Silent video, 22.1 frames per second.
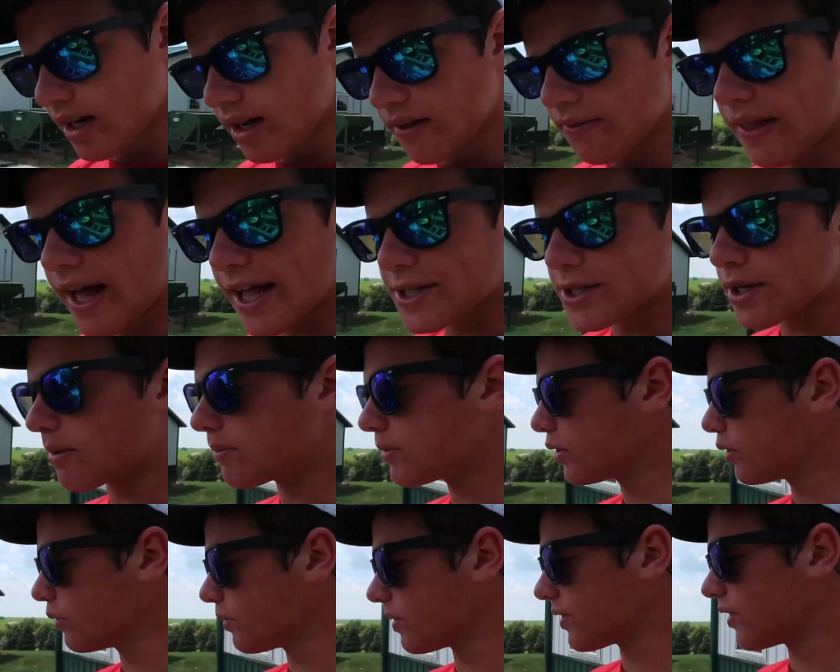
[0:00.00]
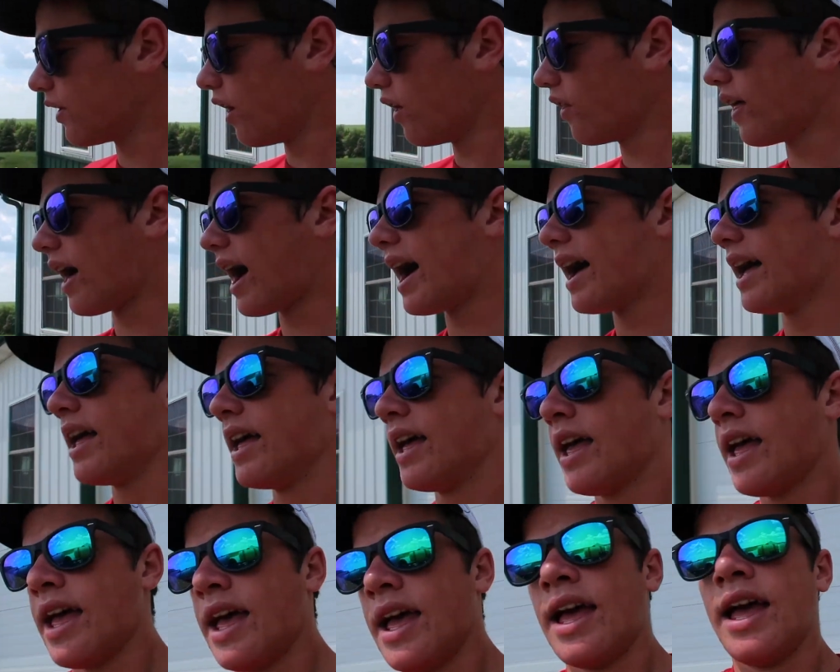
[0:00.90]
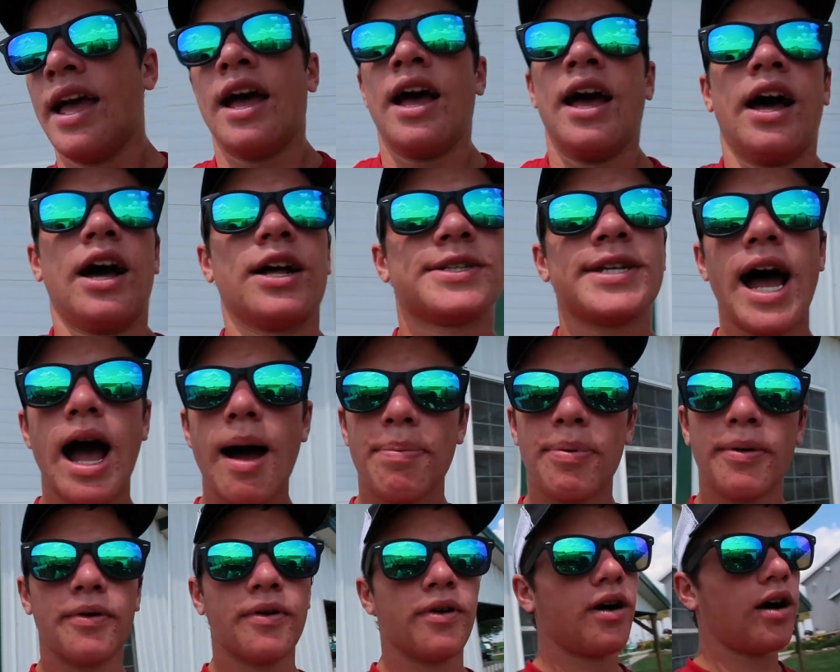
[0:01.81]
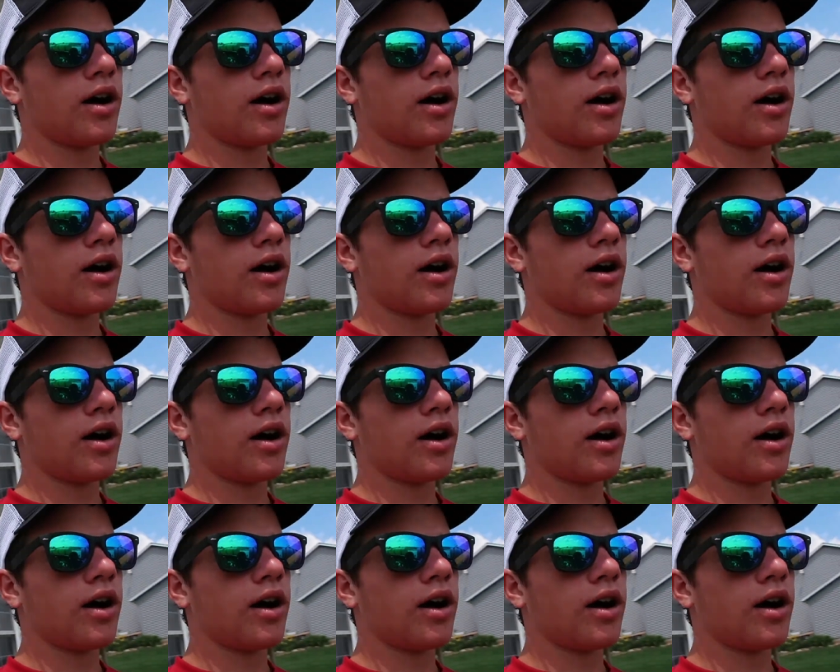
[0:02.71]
that's what I'm doing with all that. On top of